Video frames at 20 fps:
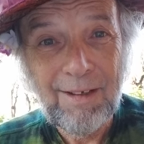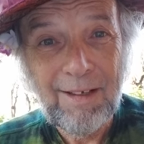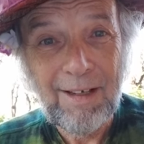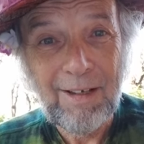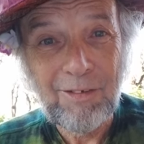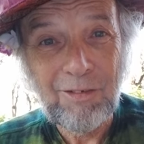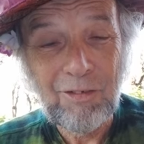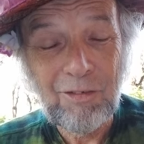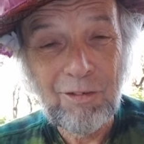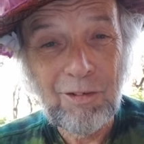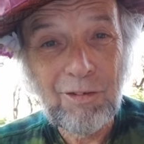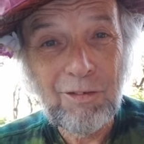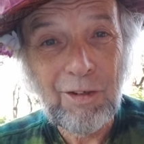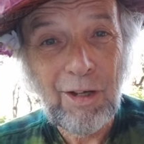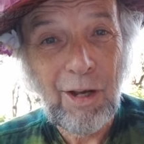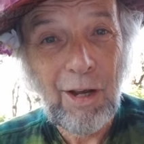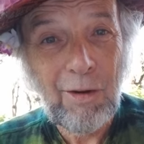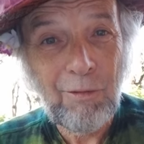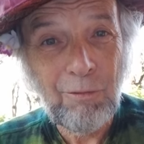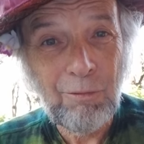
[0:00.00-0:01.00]
entrance,
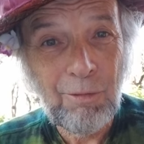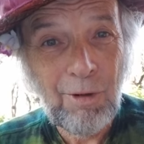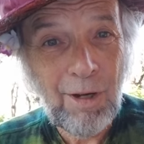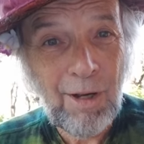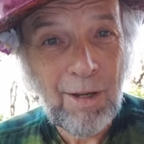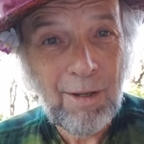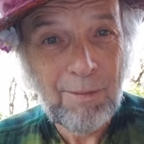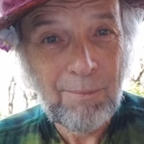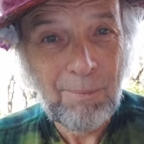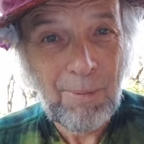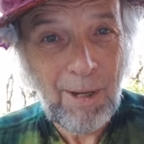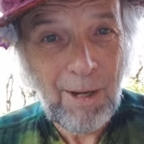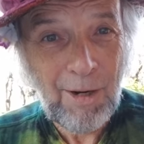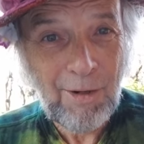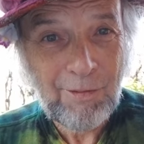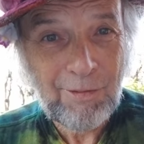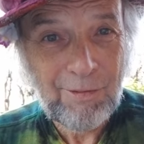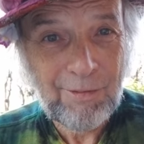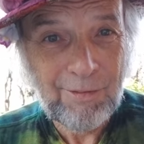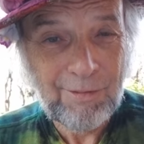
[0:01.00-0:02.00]
I read
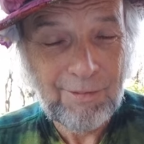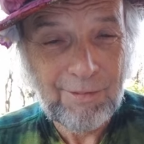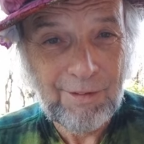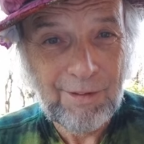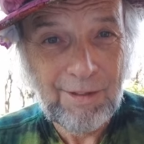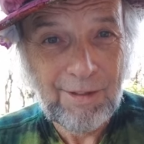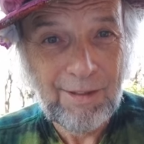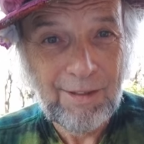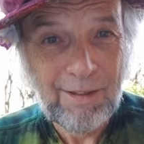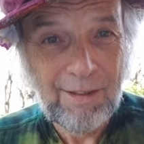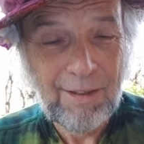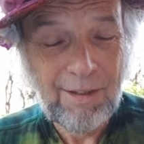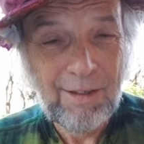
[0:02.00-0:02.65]
passionately